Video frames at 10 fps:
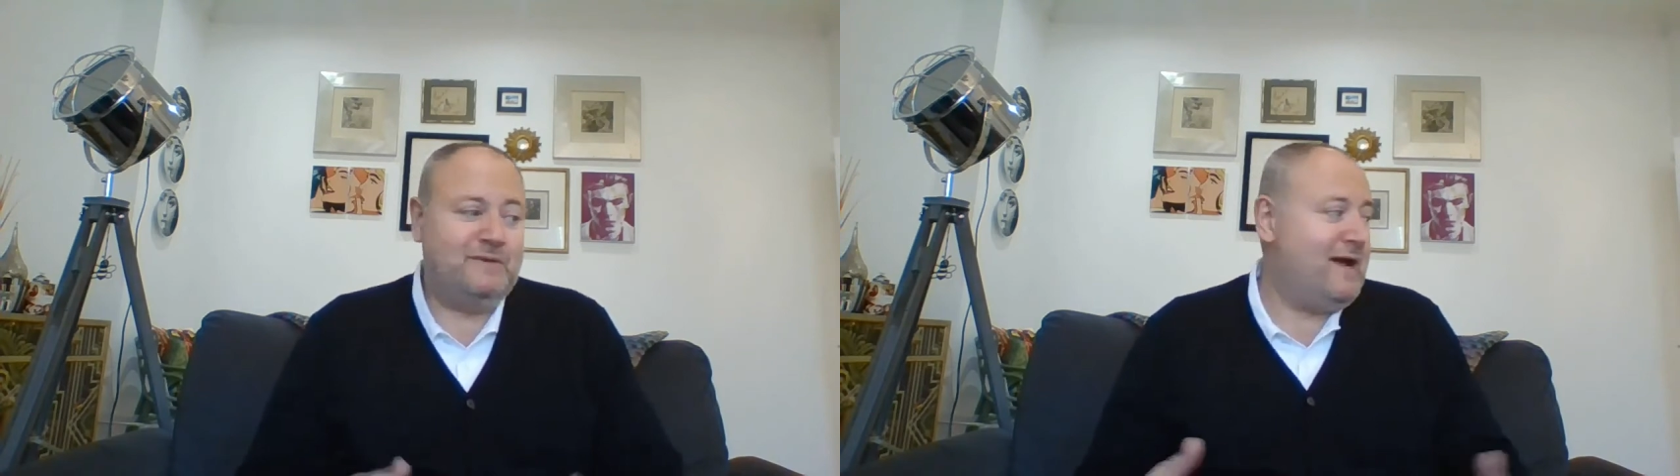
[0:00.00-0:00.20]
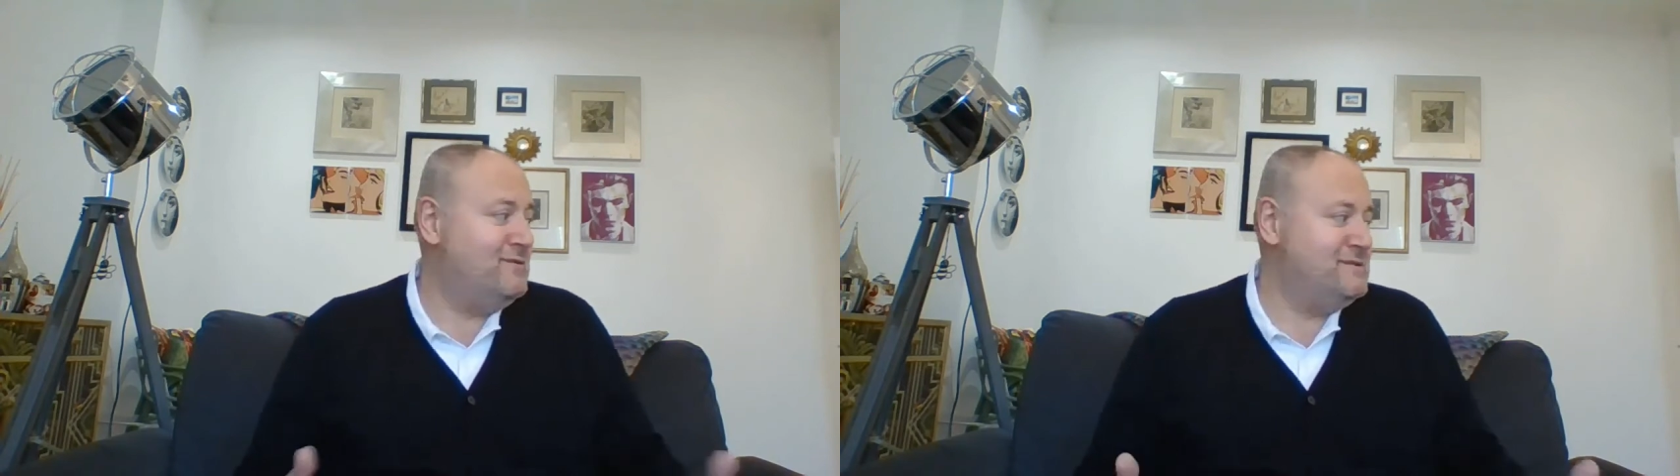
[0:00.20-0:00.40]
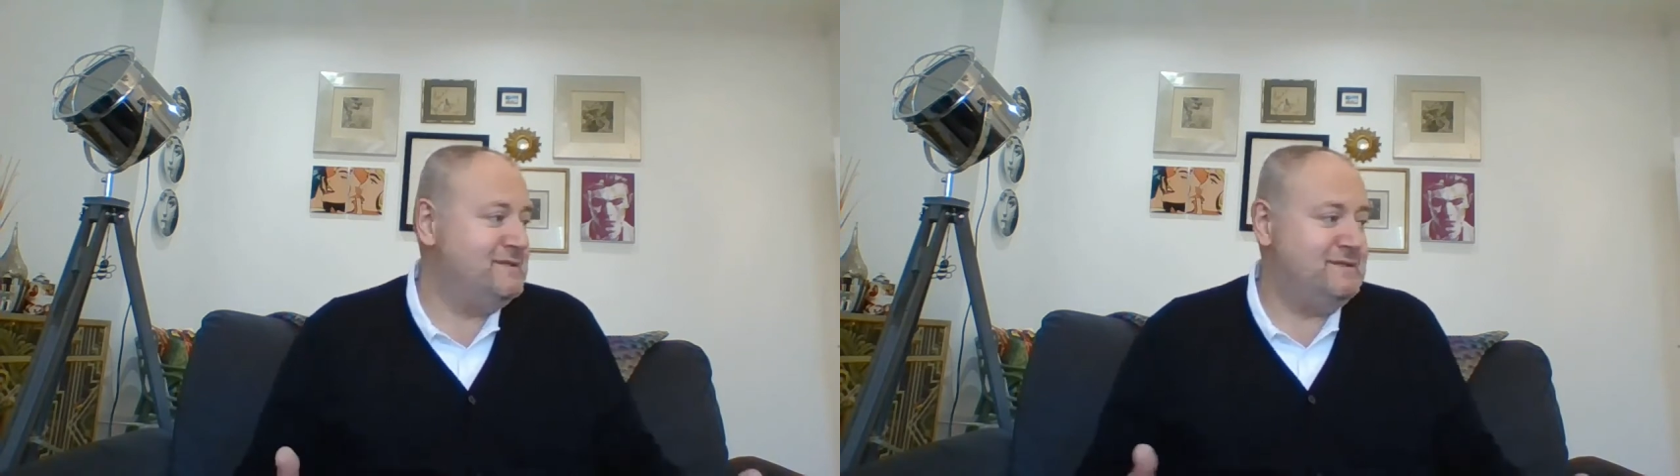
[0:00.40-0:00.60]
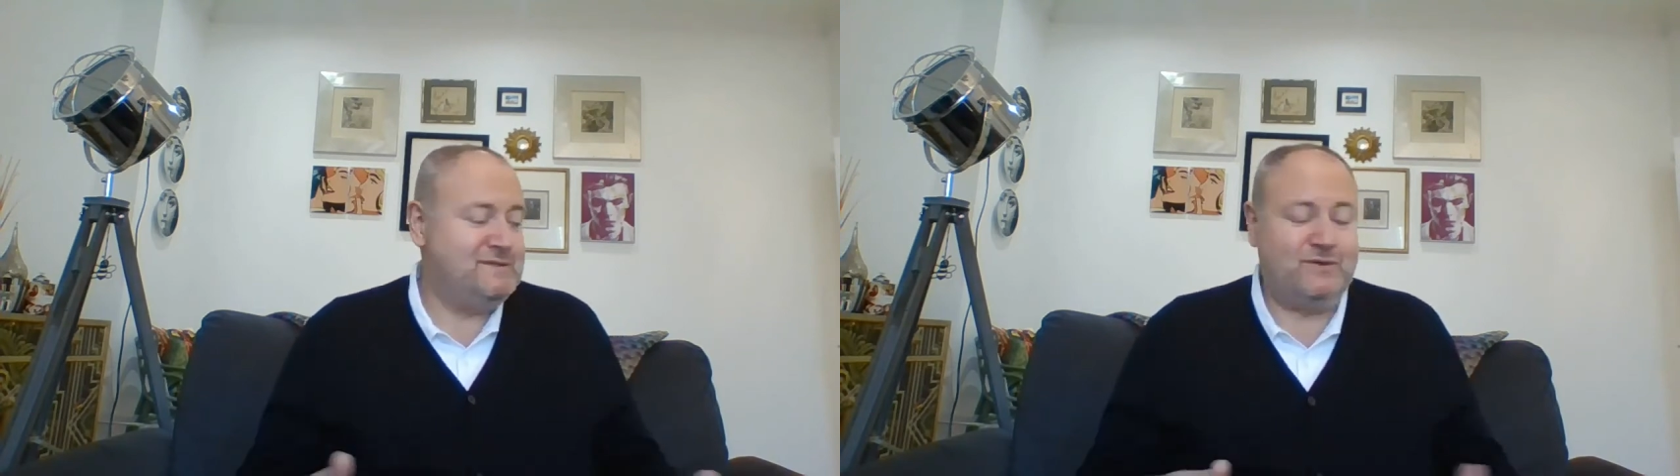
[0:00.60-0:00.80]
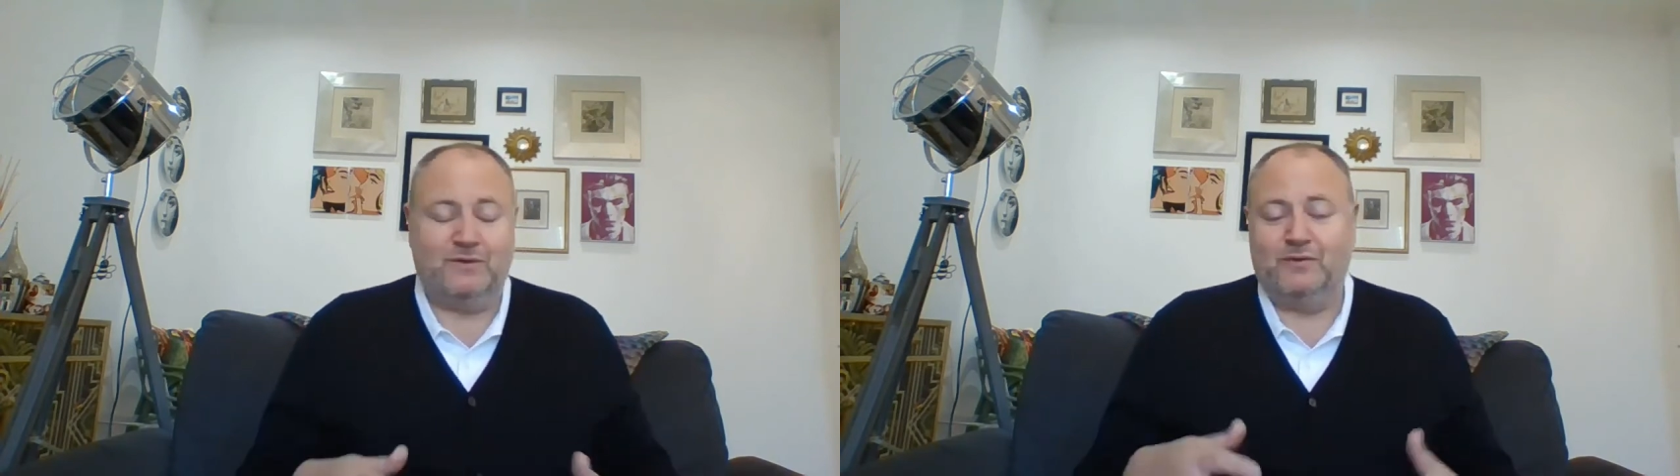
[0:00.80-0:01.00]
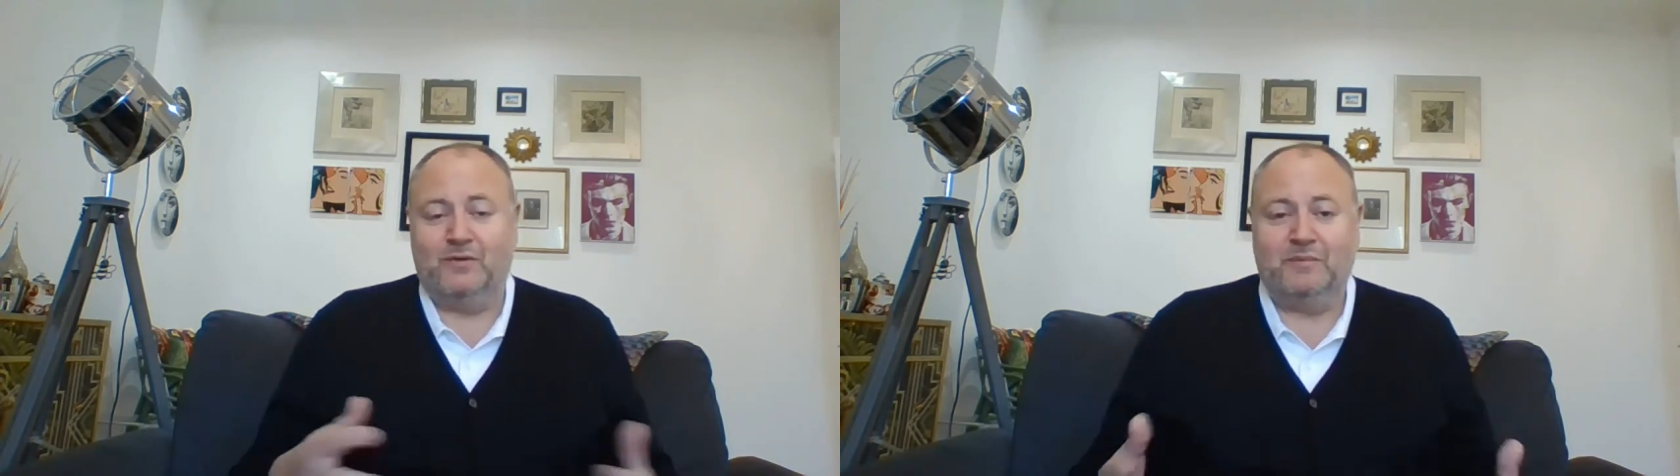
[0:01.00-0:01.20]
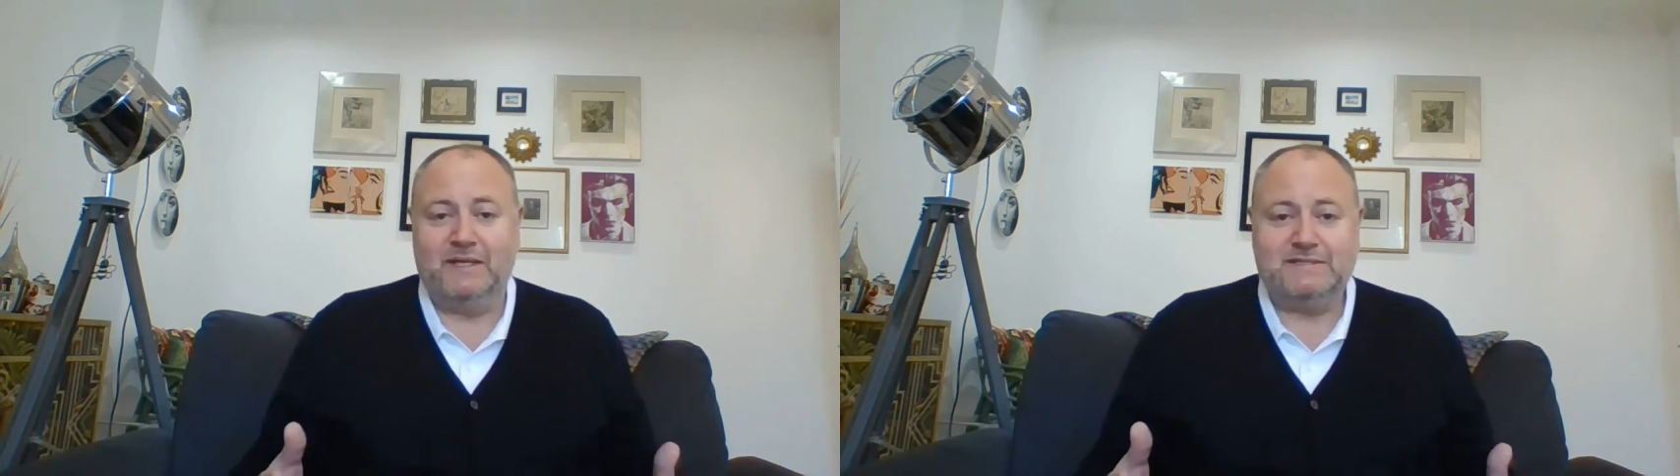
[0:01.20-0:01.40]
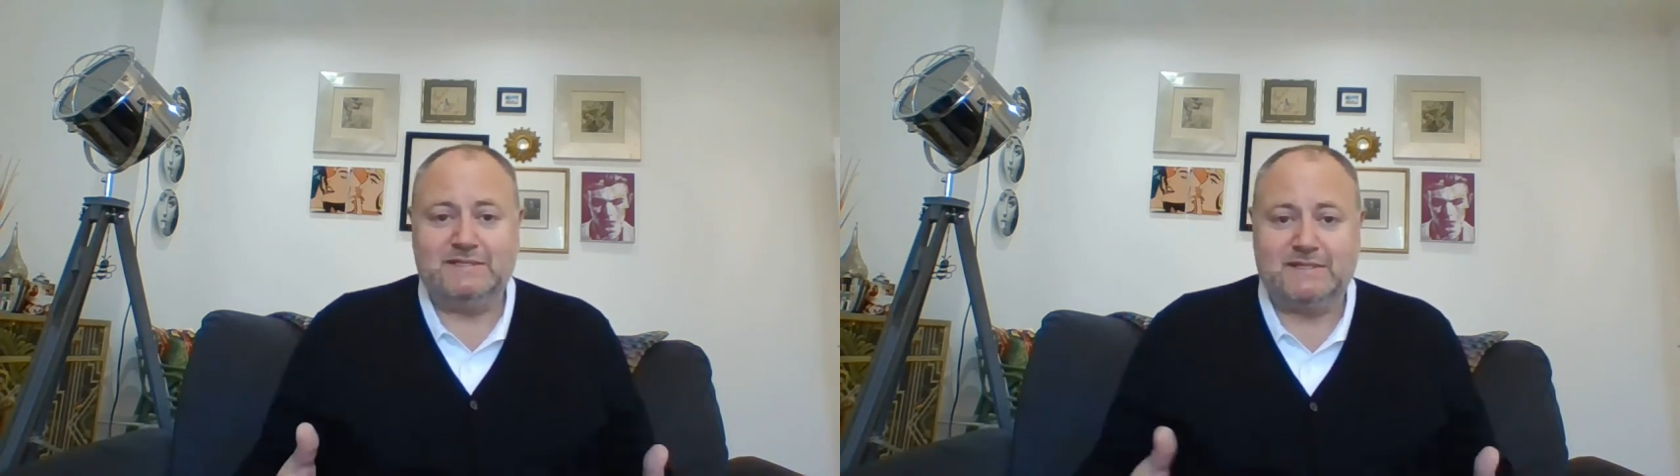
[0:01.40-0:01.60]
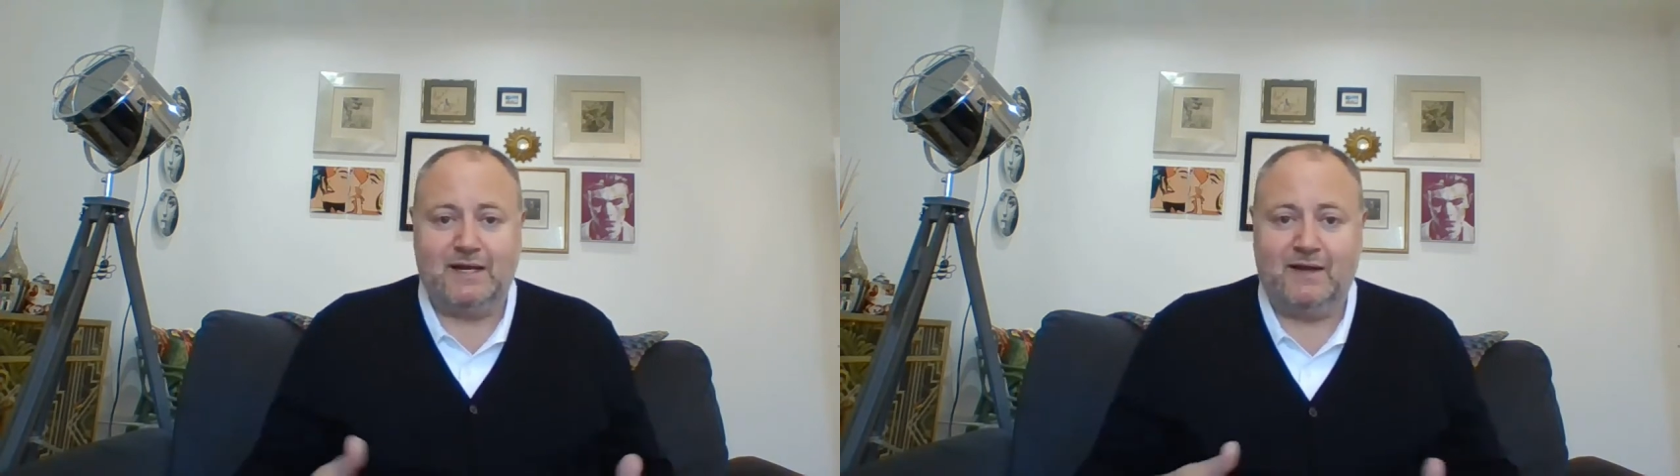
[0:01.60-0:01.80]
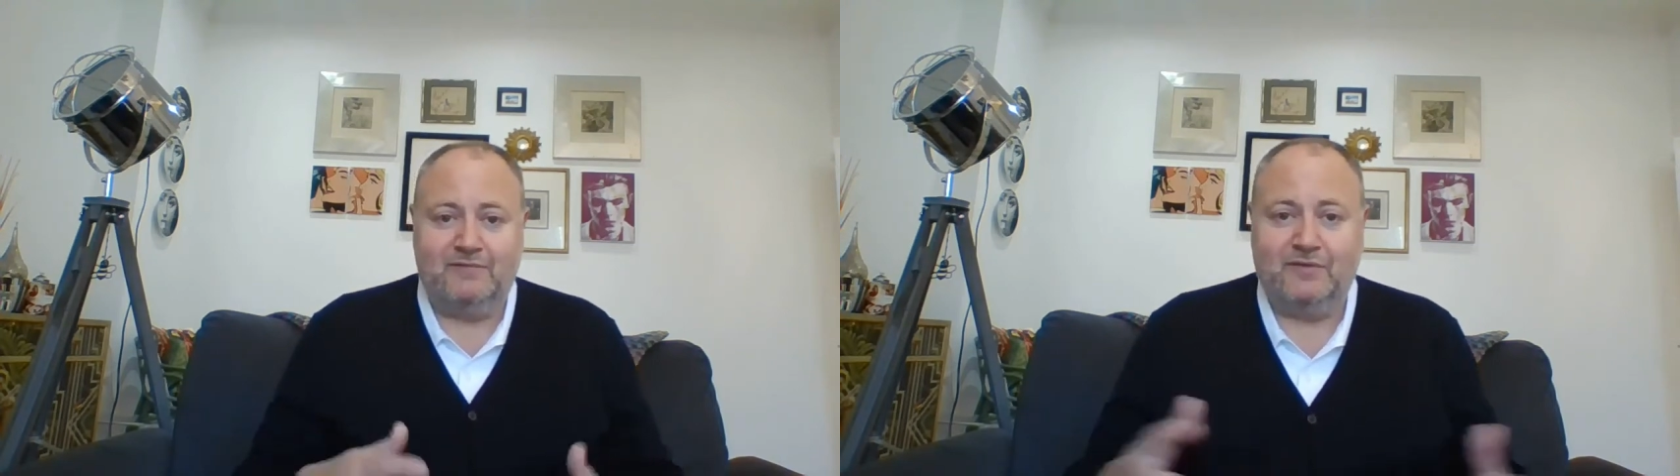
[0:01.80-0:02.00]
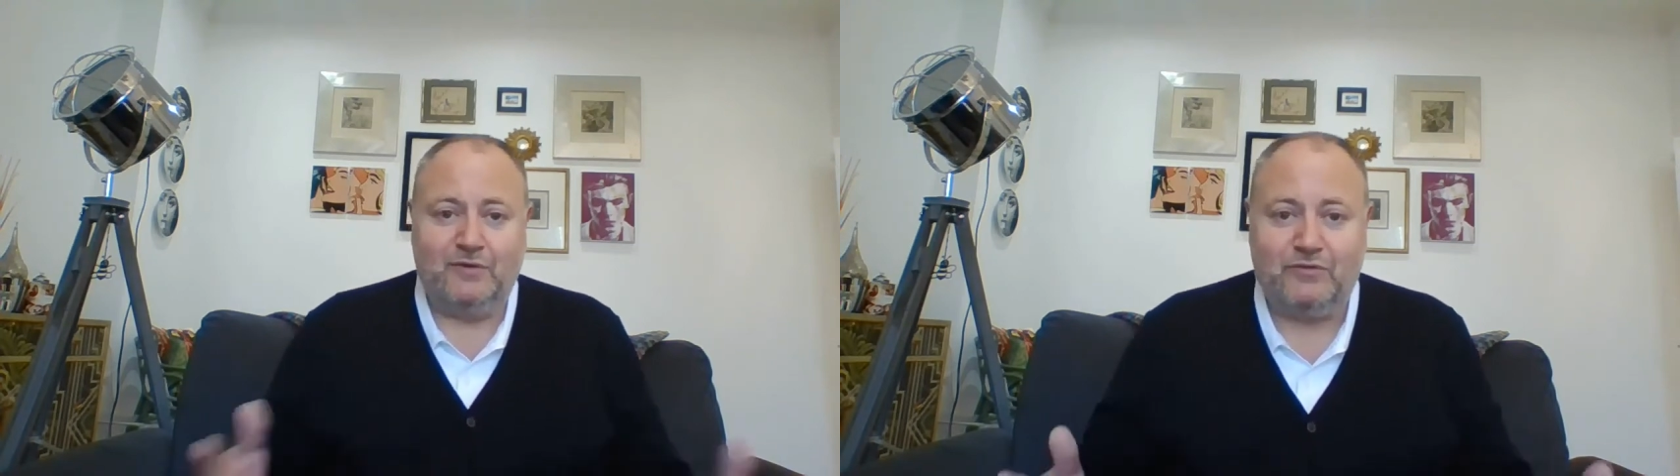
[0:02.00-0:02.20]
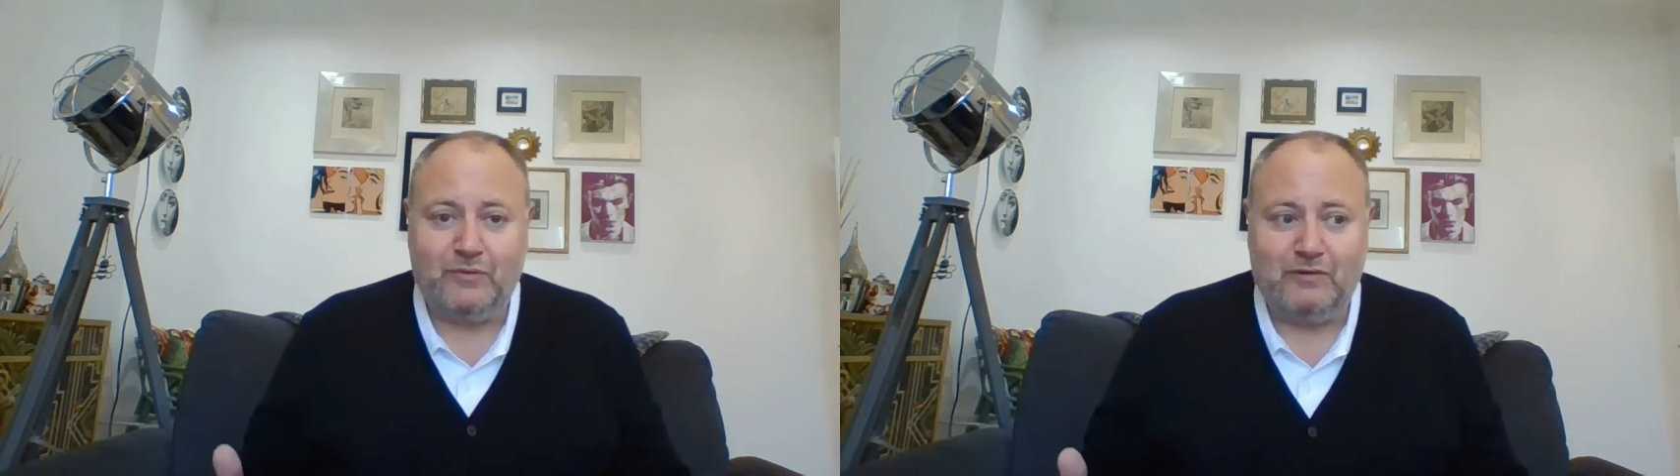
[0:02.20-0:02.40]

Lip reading: houses or places that have 3